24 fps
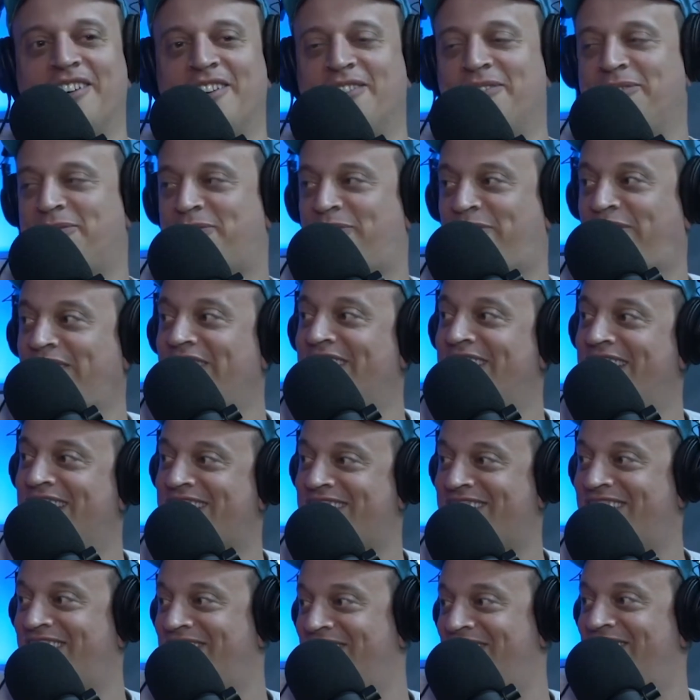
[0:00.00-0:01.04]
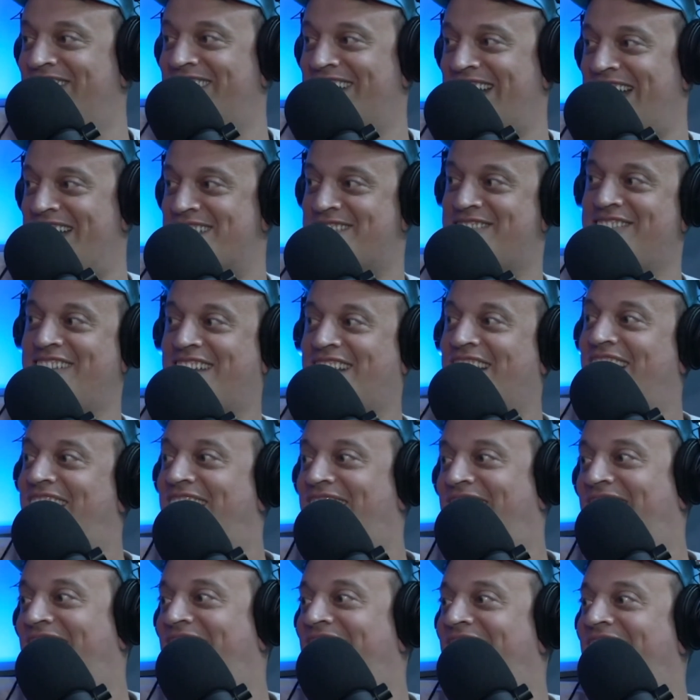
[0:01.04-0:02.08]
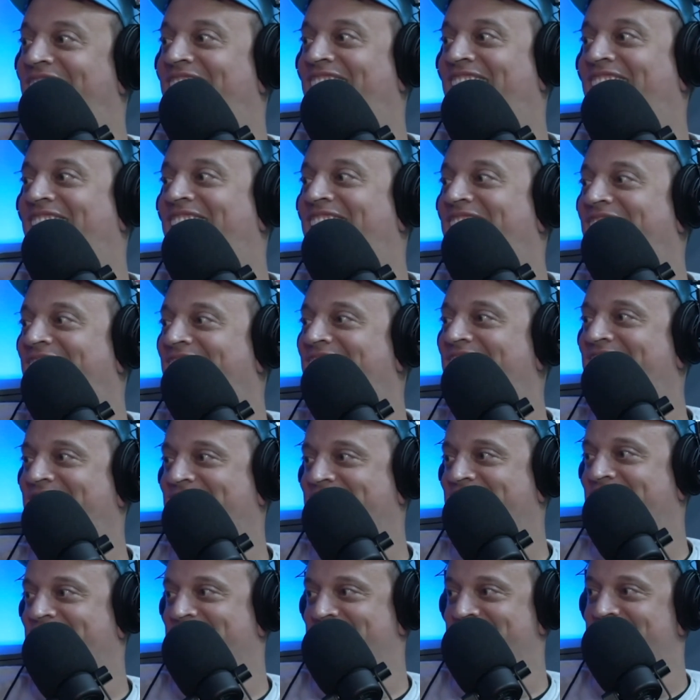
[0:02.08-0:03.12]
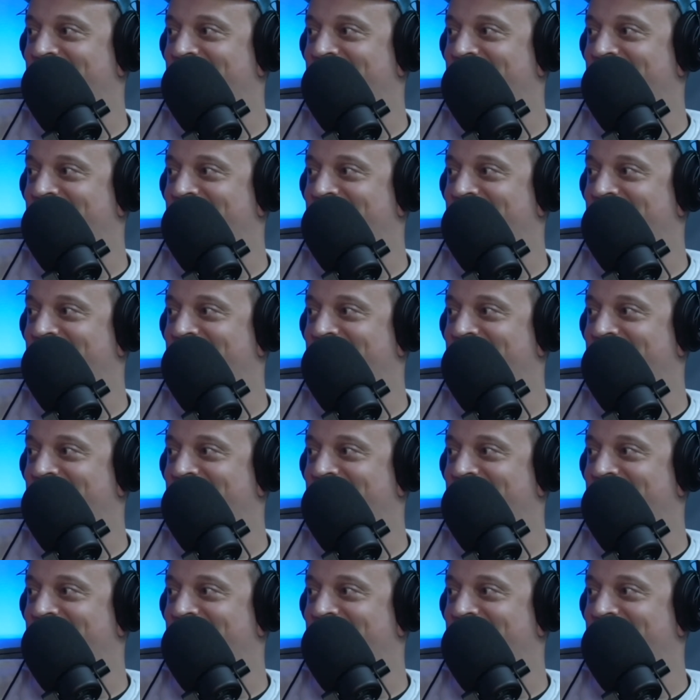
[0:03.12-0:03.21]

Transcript: you feel like you're having an orgasm, you're like, and then